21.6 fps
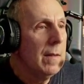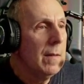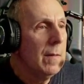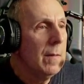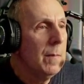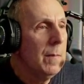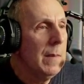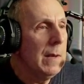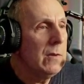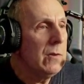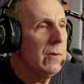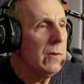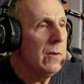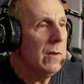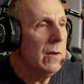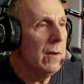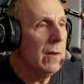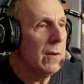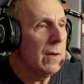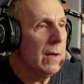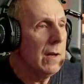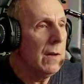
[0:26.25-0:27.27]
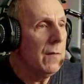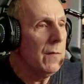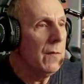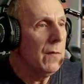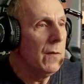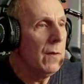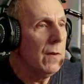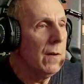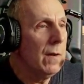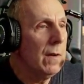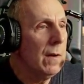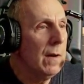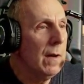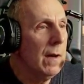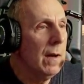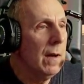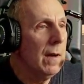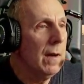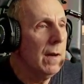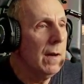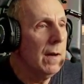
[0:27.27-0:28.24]
Make sure you're looking for
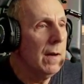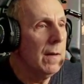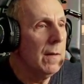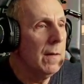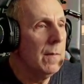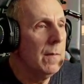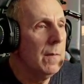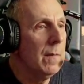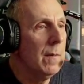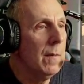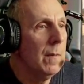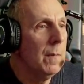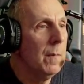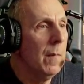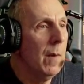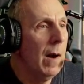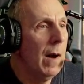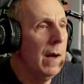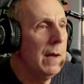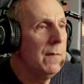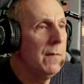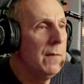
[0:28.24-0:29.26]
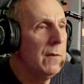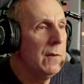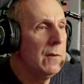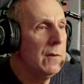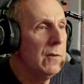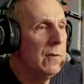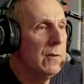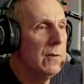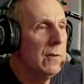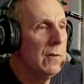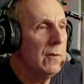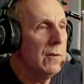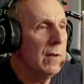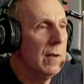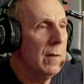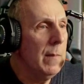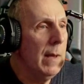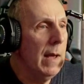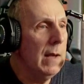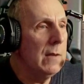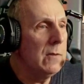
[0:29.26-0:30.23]
mod versions
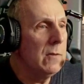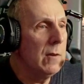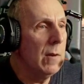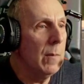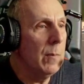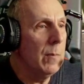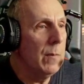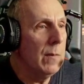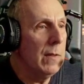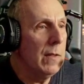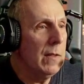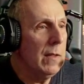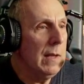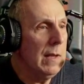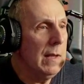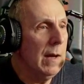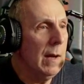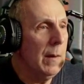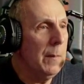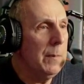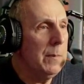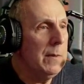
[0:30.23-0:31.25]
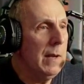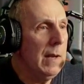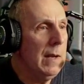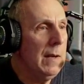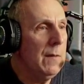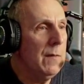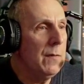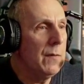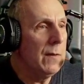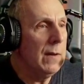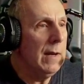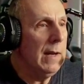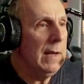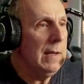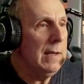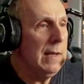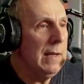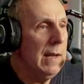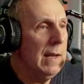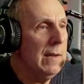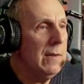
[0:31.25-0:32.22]
that match up with the update for
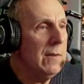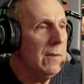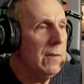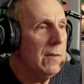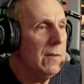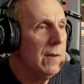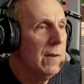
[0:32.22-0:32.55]
ATS.